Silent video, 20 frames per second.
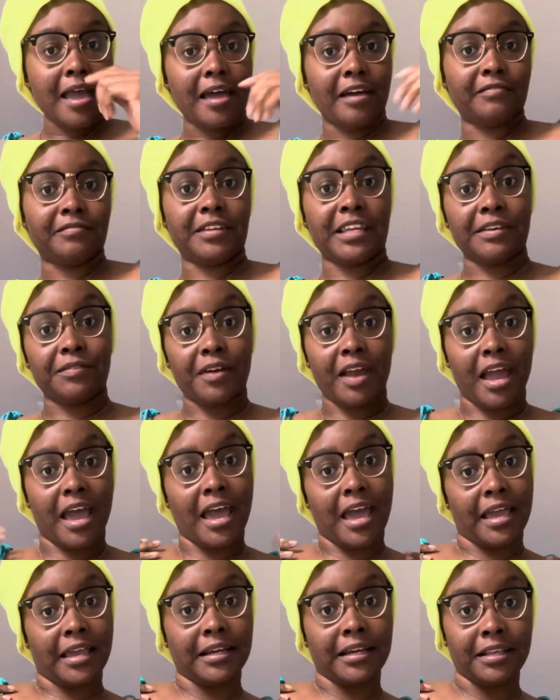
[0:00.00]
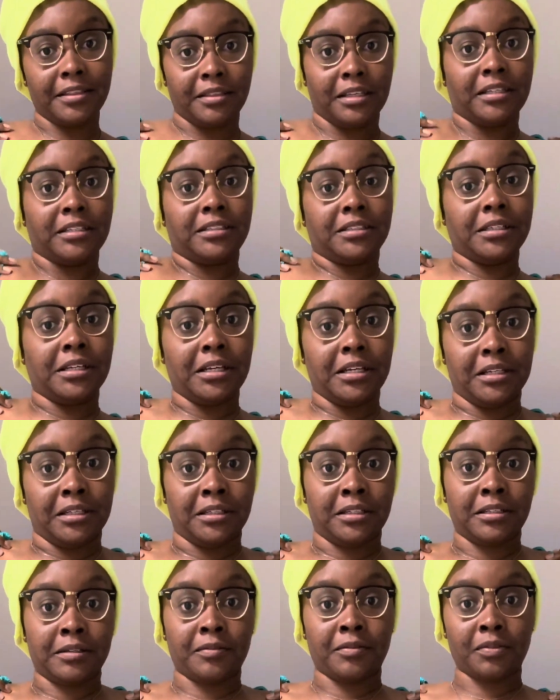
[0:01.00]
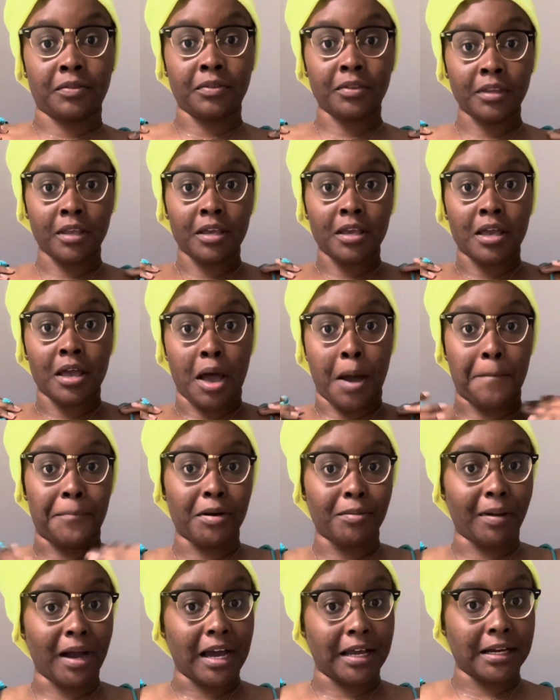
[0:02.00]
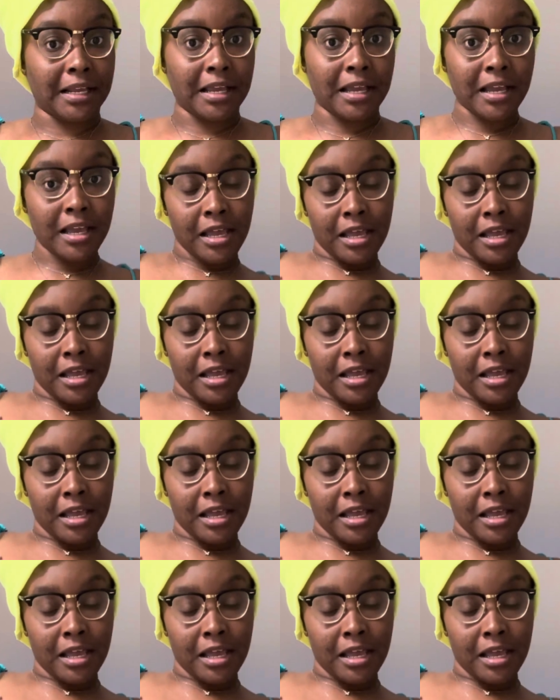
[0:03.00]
have never had anything done upper body.